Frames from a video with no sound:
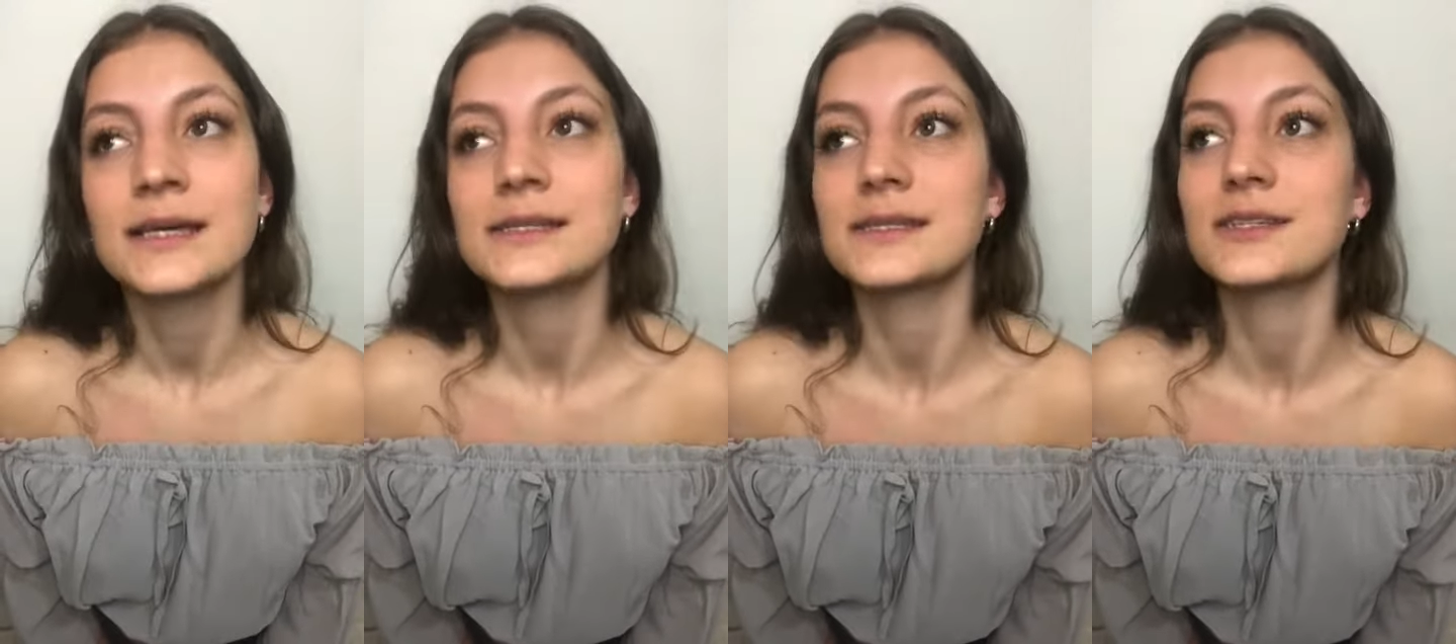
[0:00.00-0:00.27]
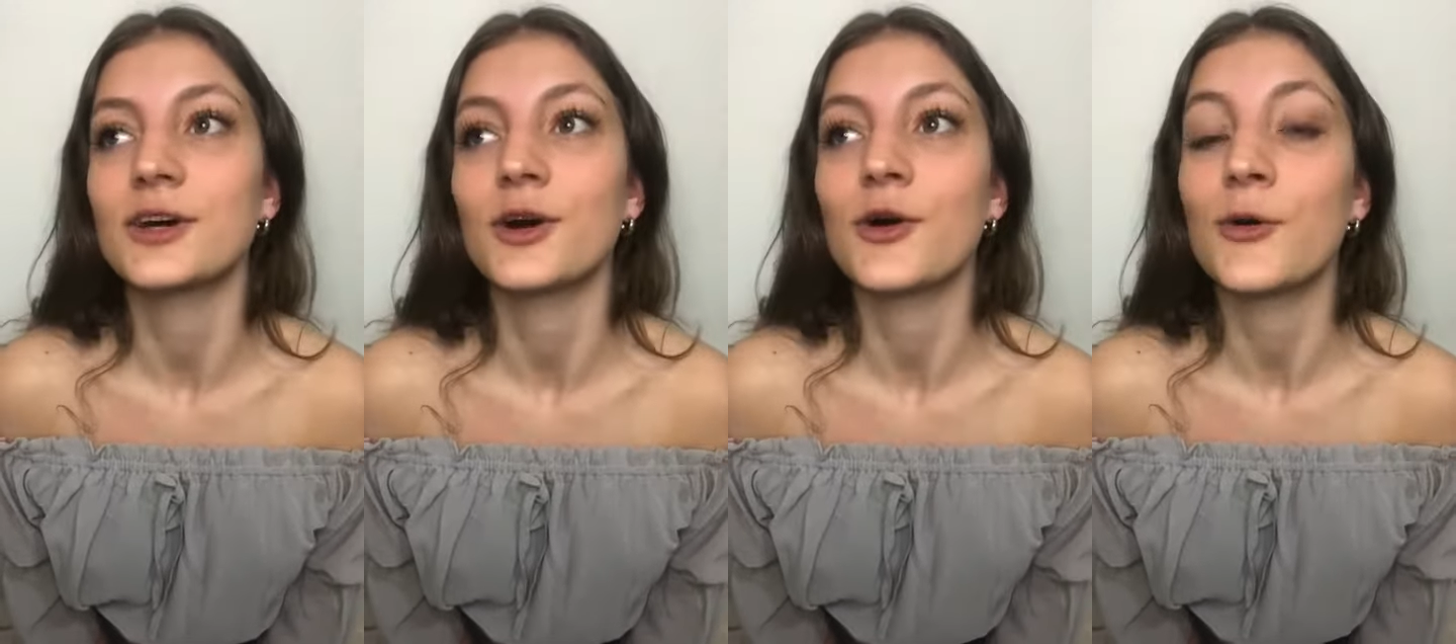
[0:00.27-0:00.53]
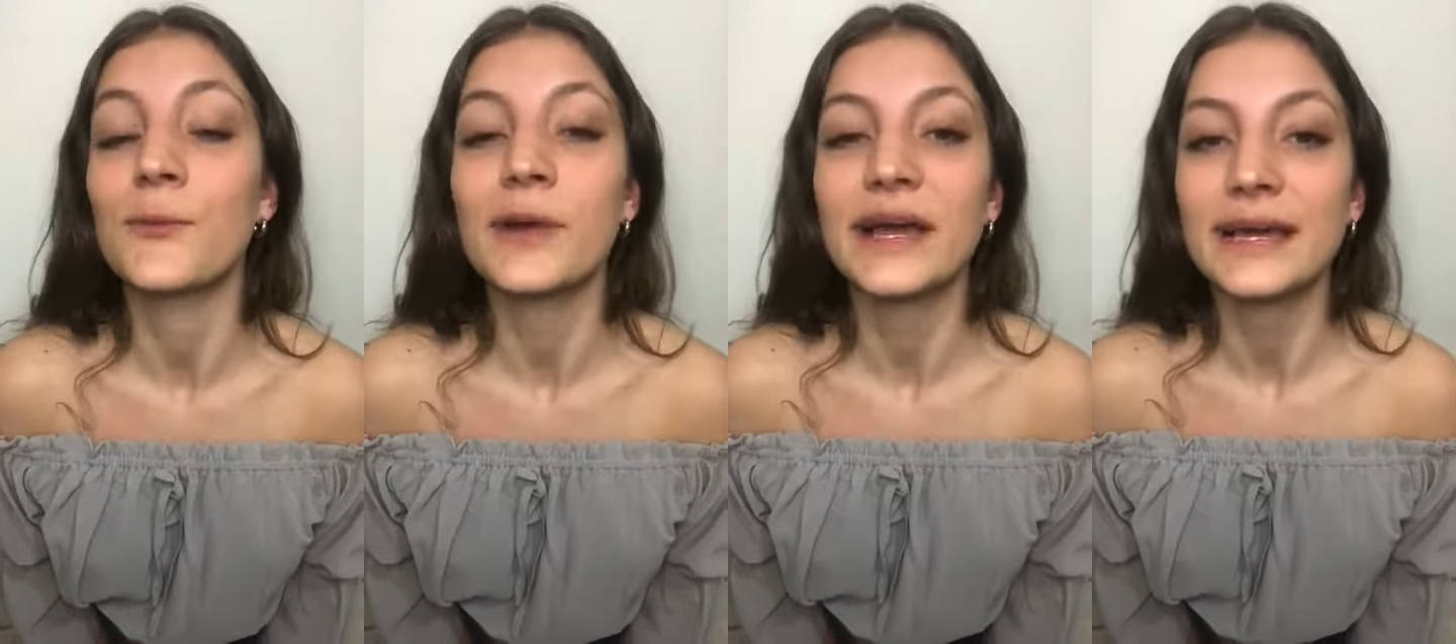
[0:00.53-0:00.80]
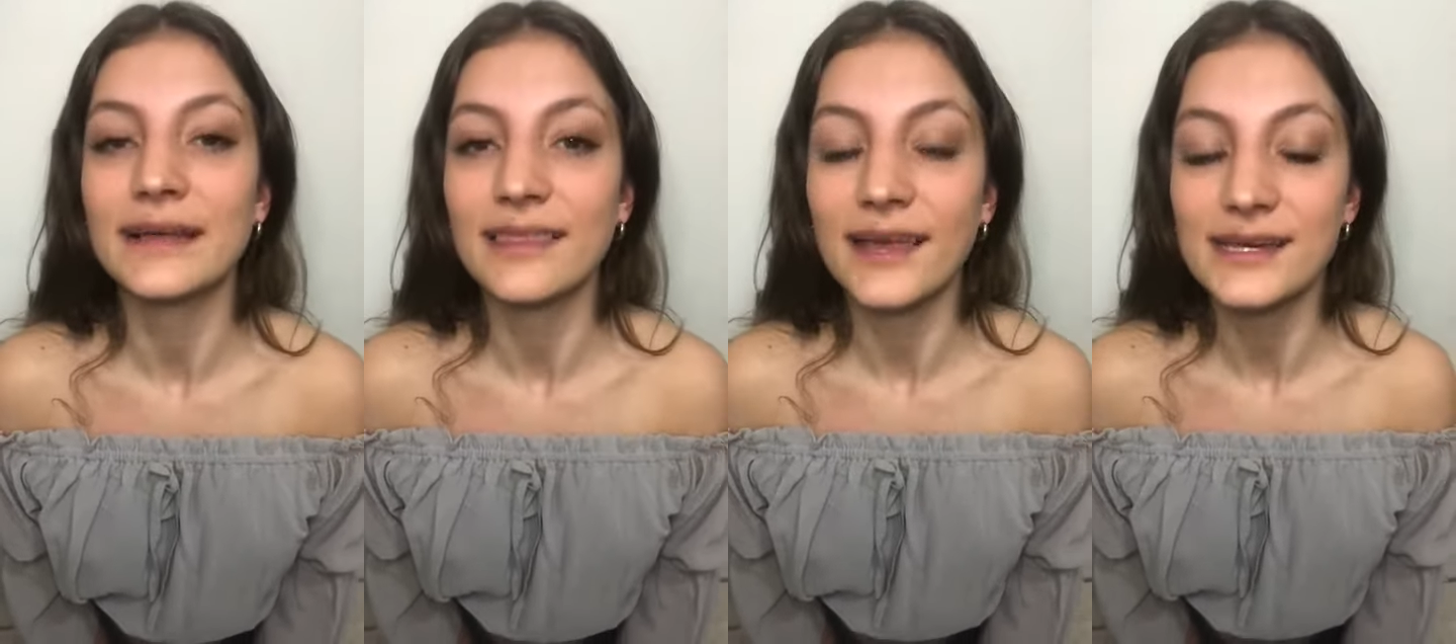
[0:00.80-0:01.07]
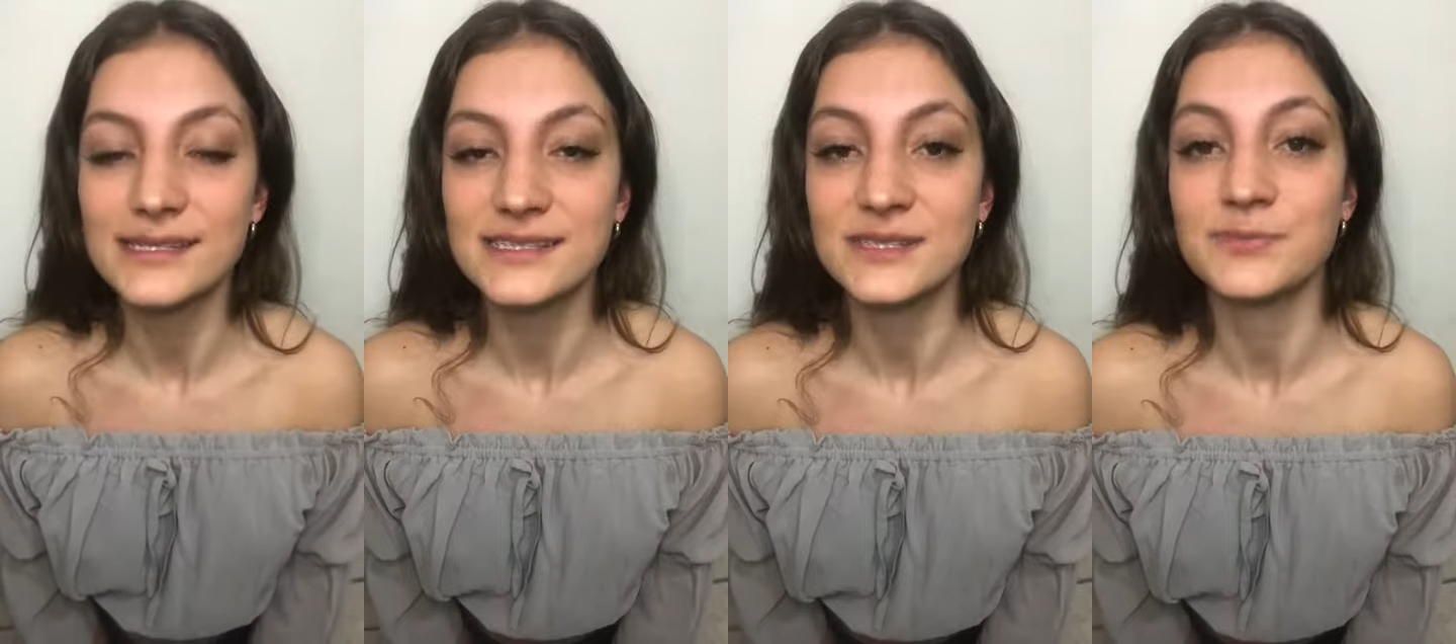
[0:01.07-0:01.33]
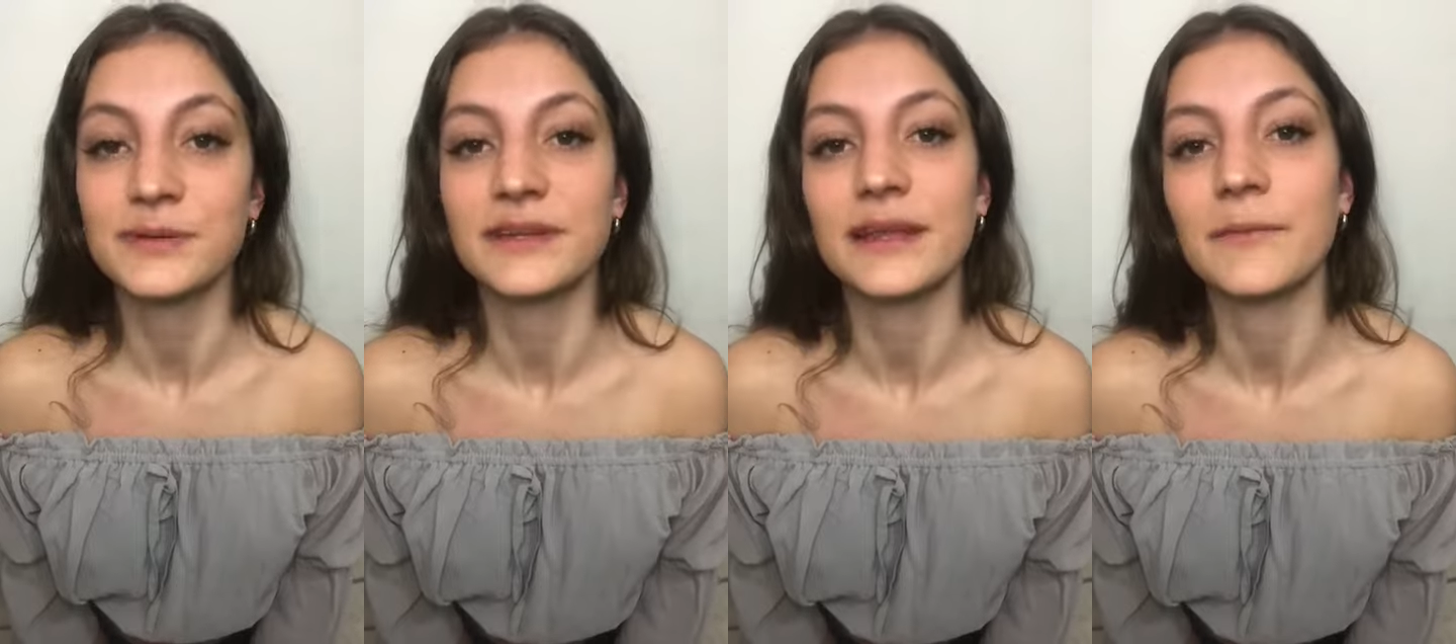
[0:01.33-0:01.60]
So my class
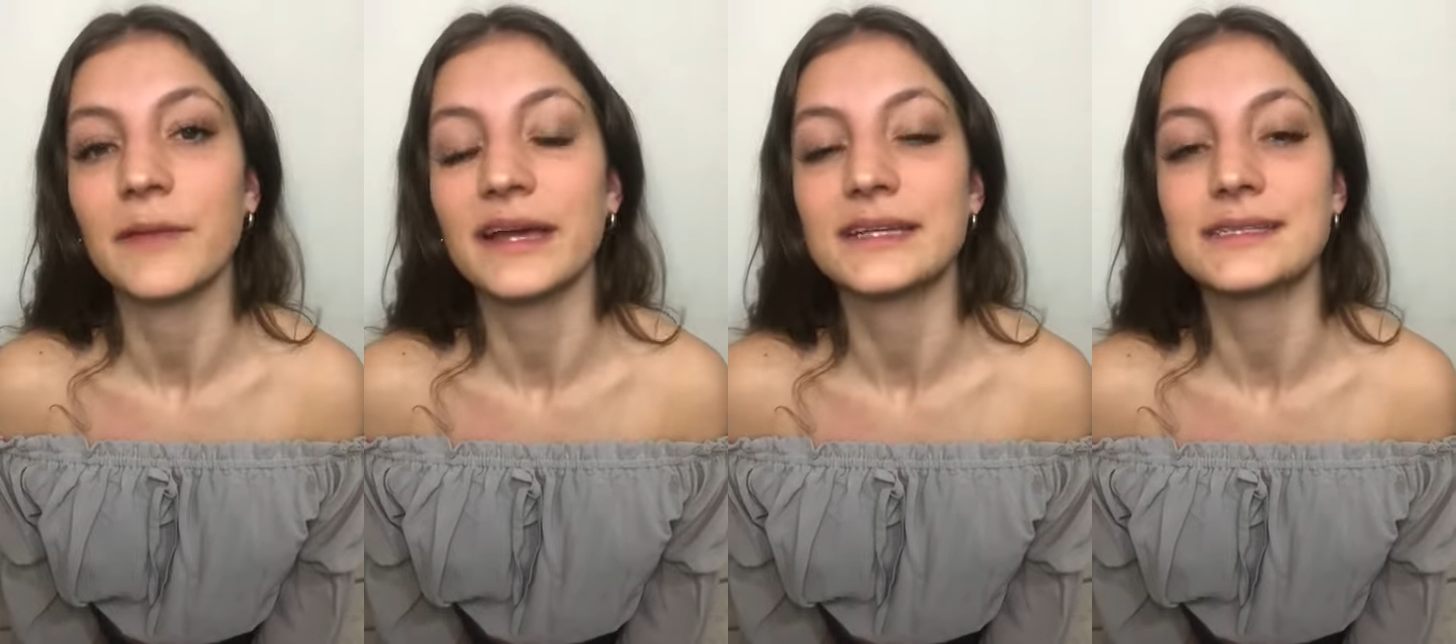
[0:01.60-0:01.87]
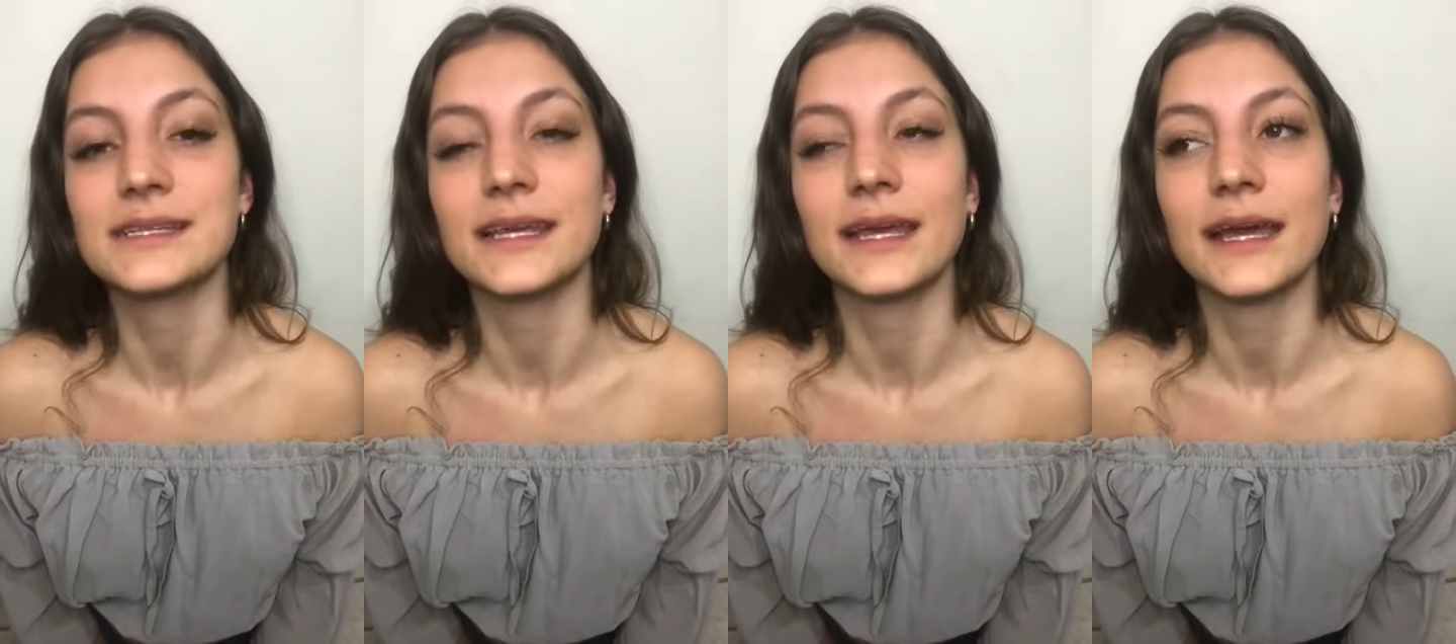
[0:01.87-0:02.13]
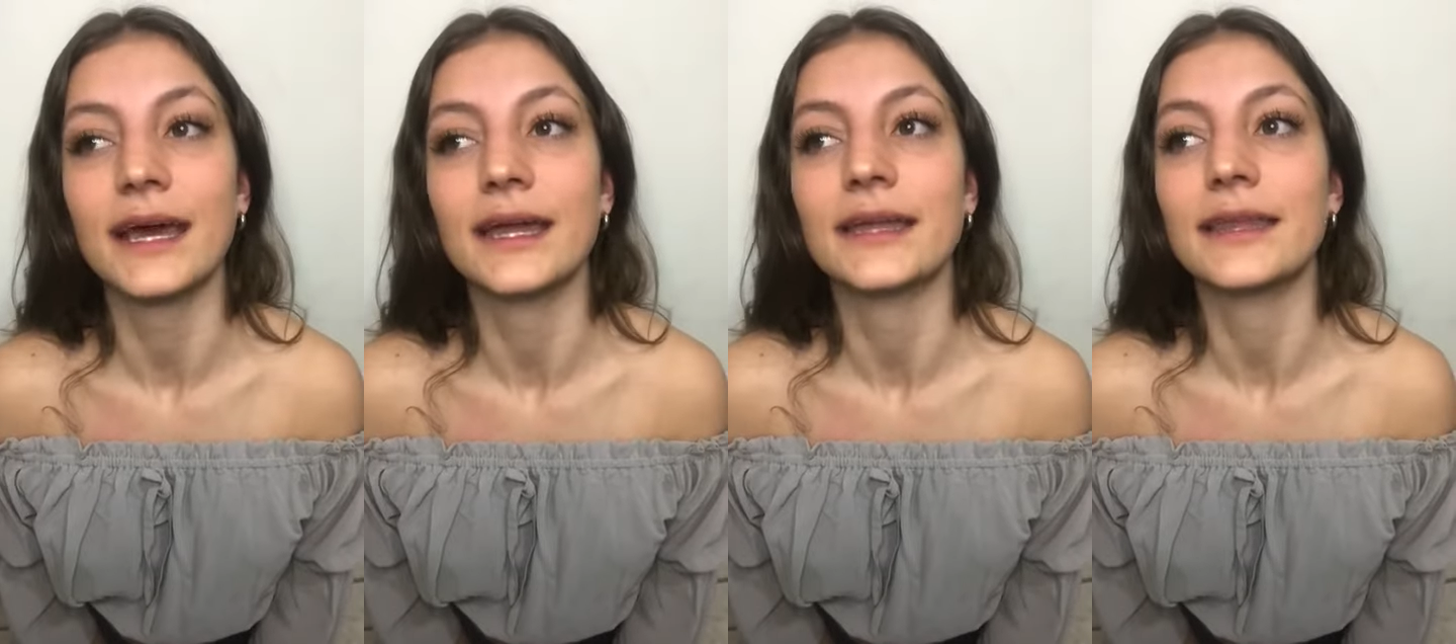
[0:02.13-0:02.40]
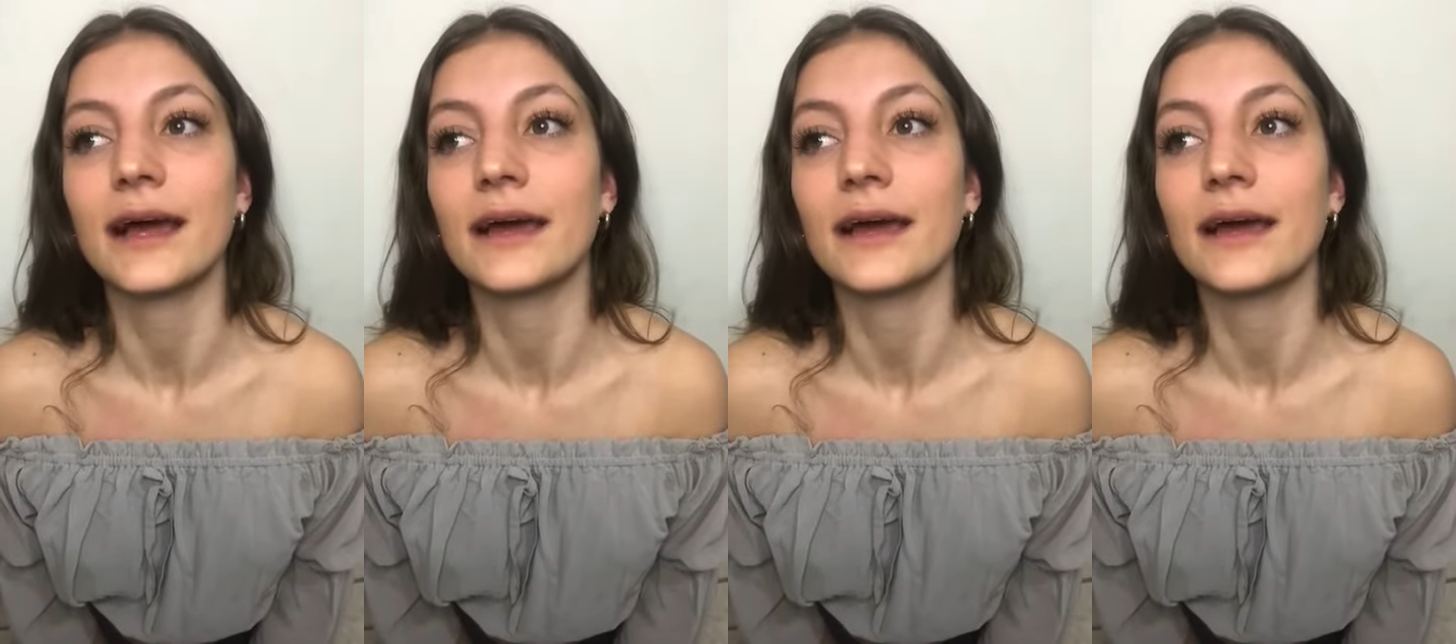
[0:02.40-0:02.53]
has been amazing and